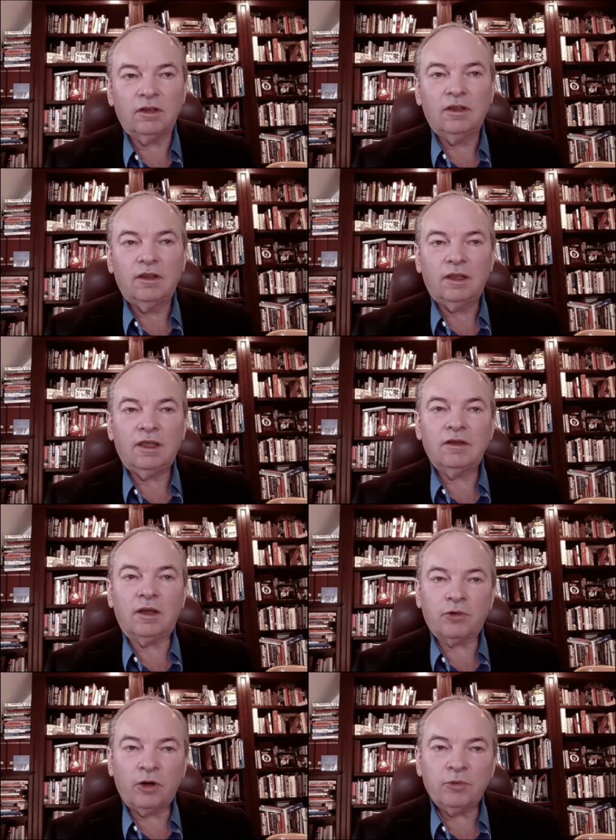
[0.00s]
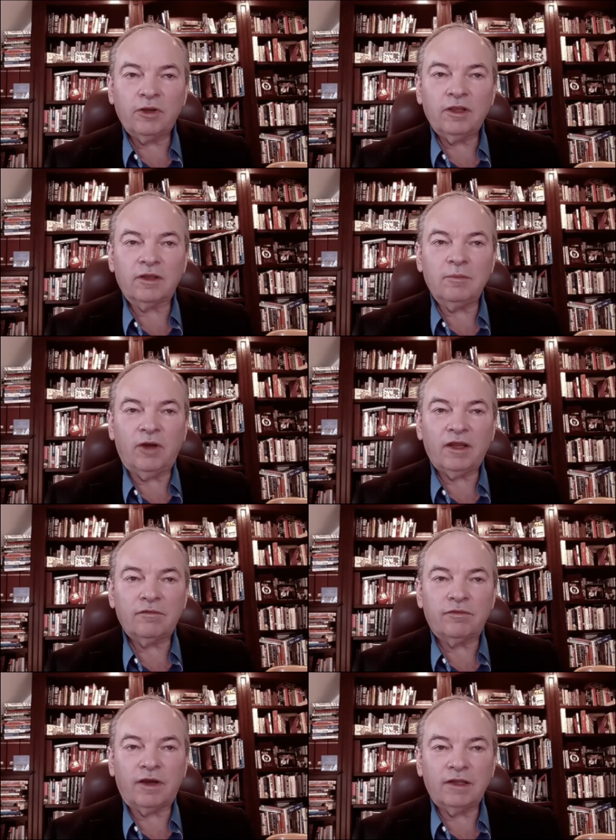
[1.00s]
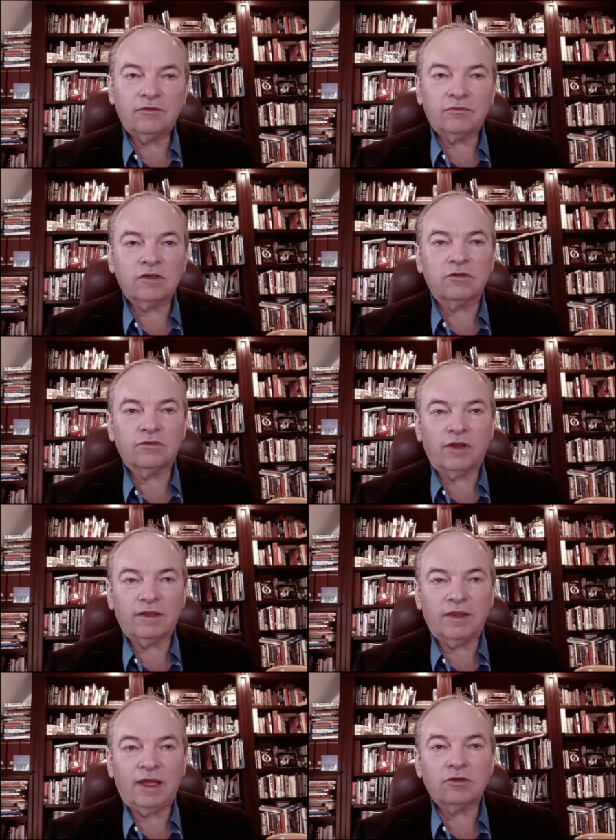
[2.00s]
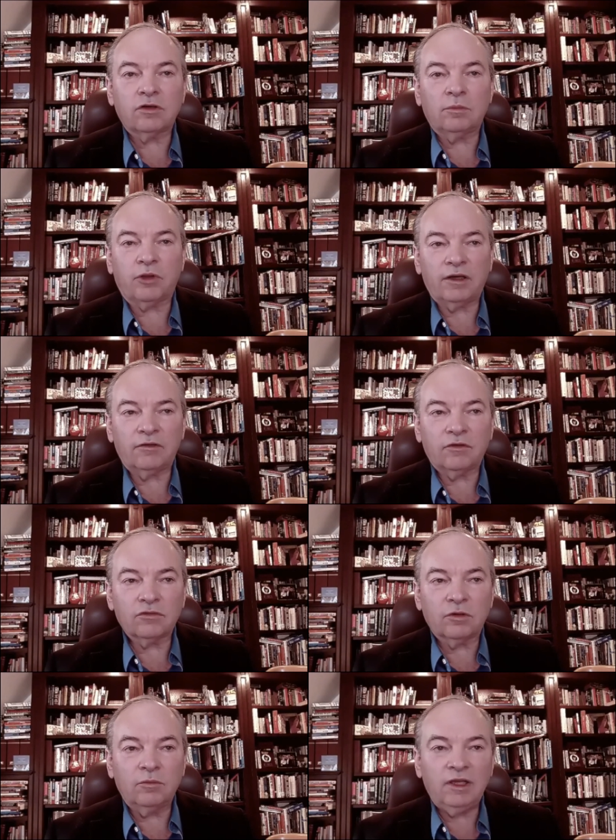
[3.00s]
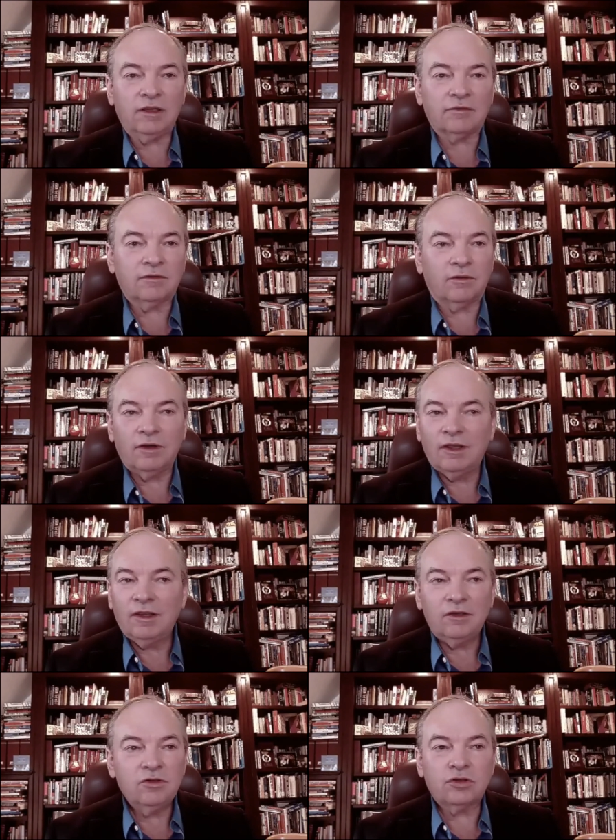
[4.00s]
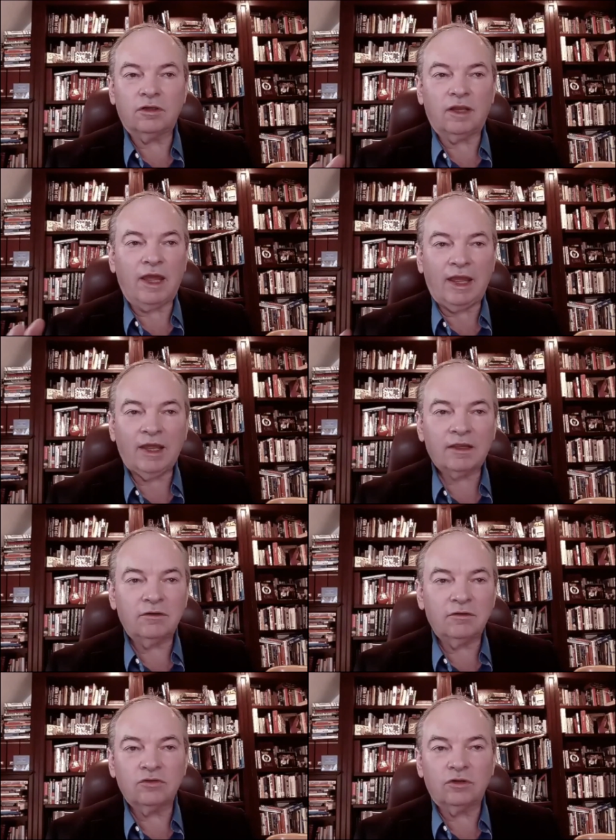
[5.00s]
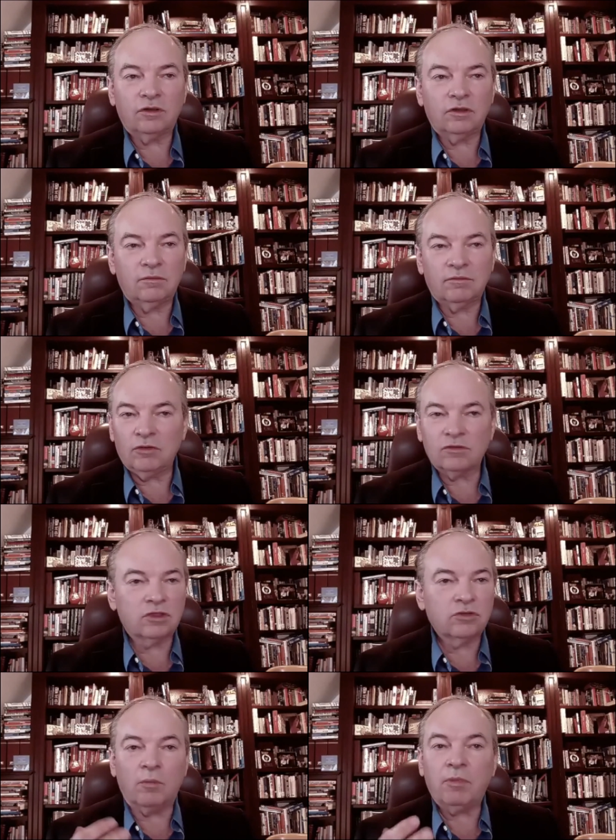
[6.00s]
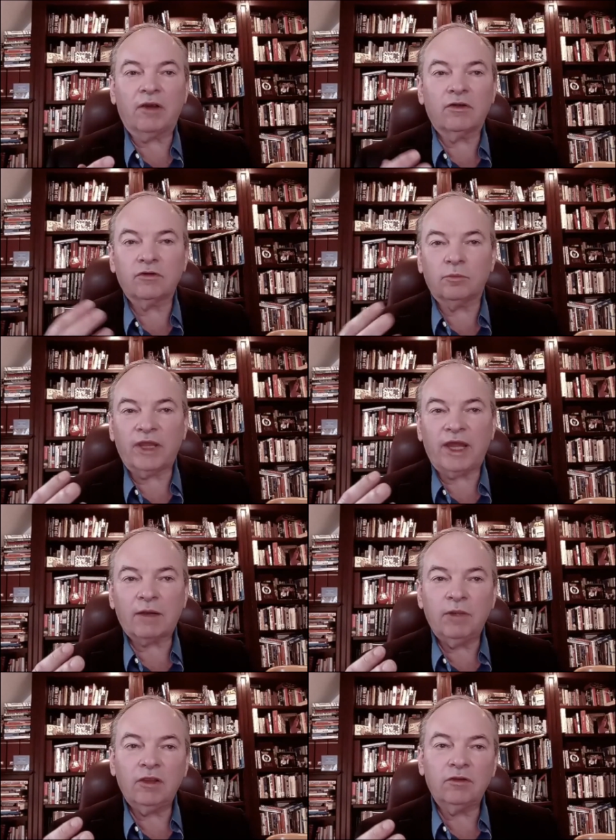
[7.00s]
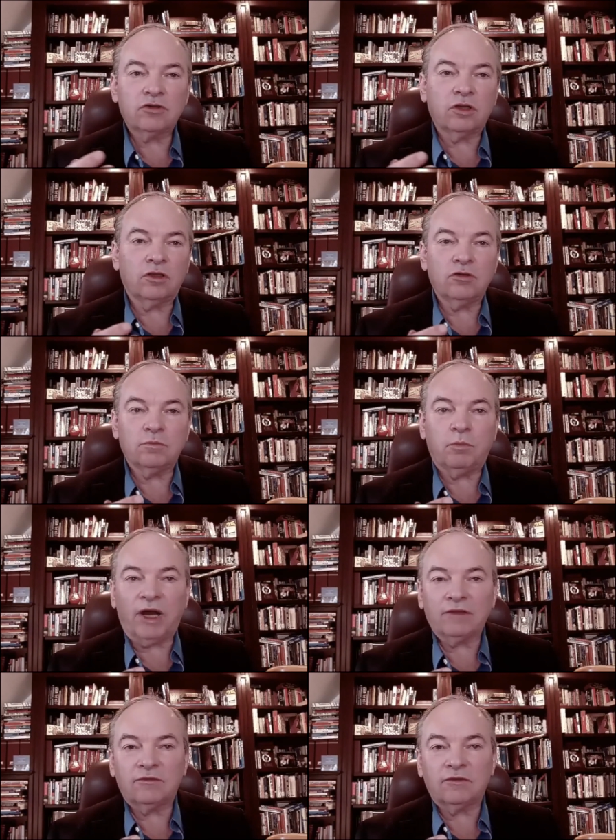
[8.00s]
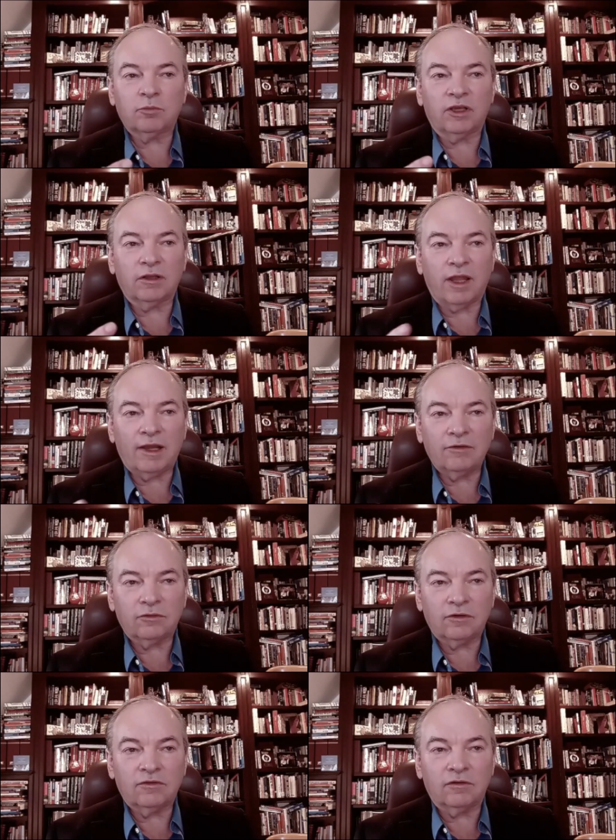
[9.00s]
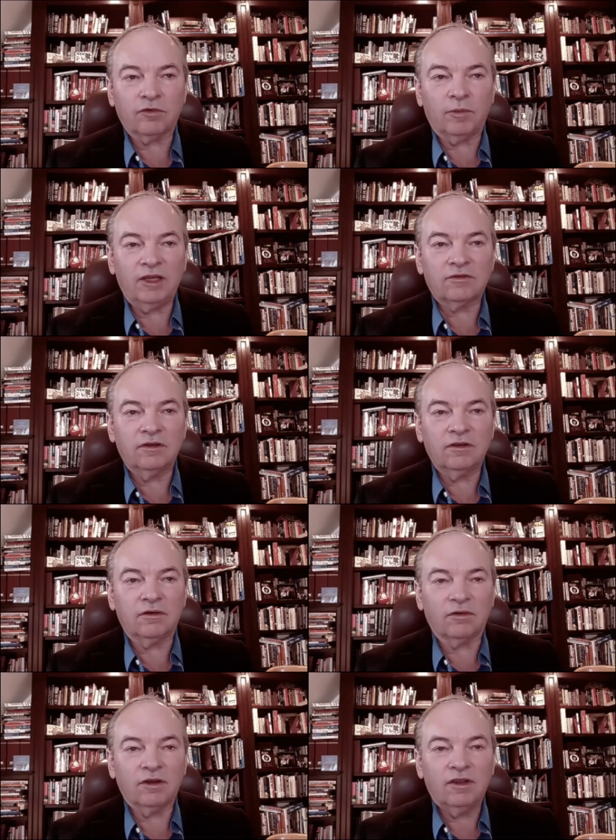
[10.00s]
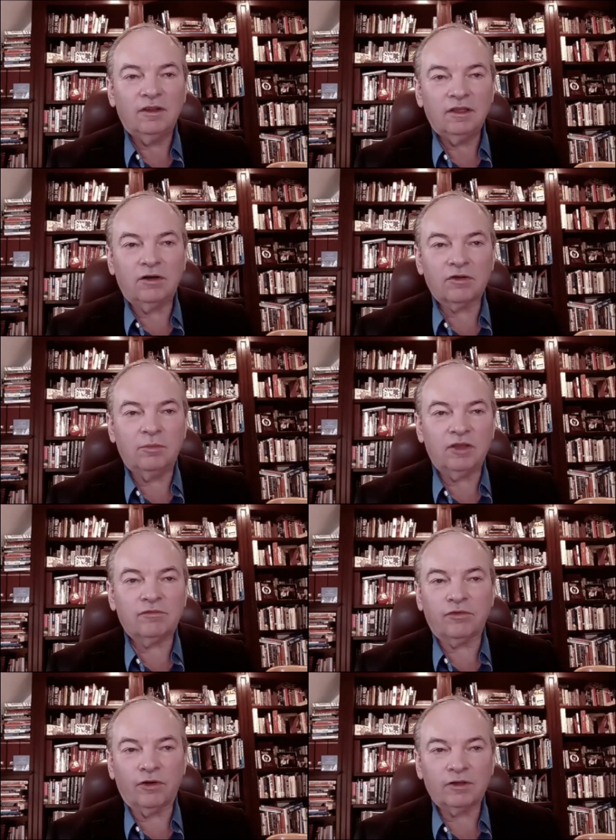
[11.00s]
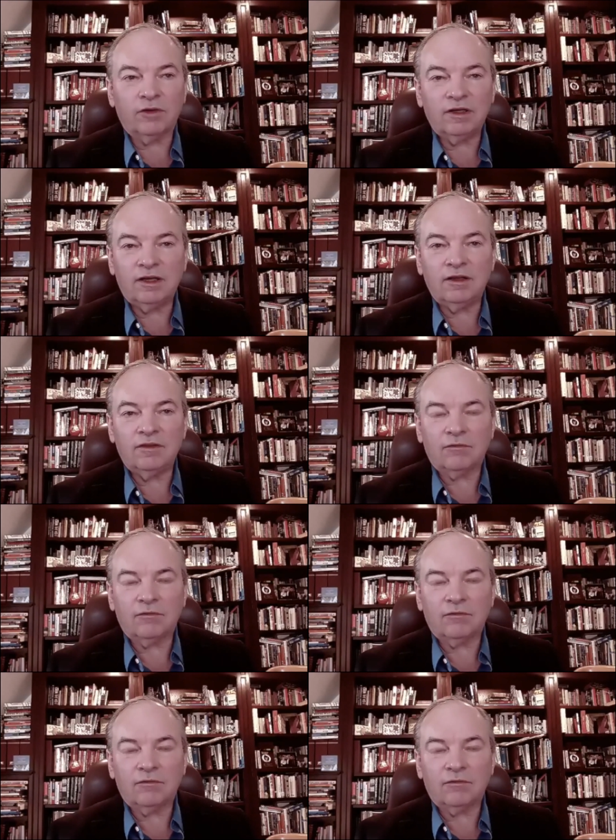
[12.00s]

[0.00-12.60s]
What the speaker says: And appropriately modified strictures like that should apply to social media. So you shouldn't hack, you shouldn't use it to embarrass or blackmail, you shouldn't use bots to spread lies or disinformation or, you know, commit fraud or identity theft.